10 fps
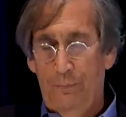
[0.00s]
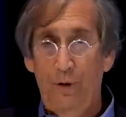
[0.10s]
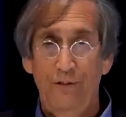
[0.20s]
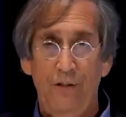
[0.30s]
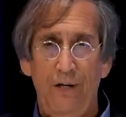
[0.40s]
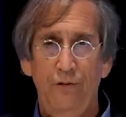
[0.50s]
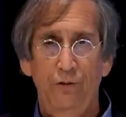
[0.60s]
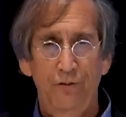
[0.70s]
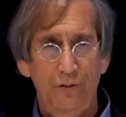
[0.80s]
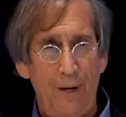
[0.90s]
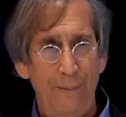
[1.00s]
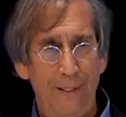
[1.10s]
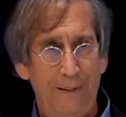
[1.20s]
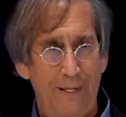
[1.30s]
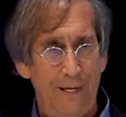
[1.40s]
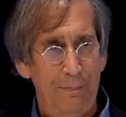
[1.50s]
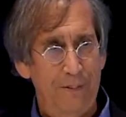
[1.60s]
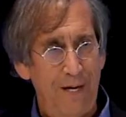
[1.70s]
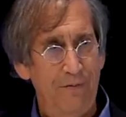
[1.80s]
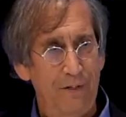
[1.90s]
presidential summit at Camp
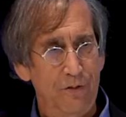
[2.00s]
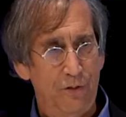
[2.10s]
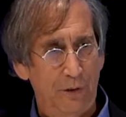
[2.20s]
David in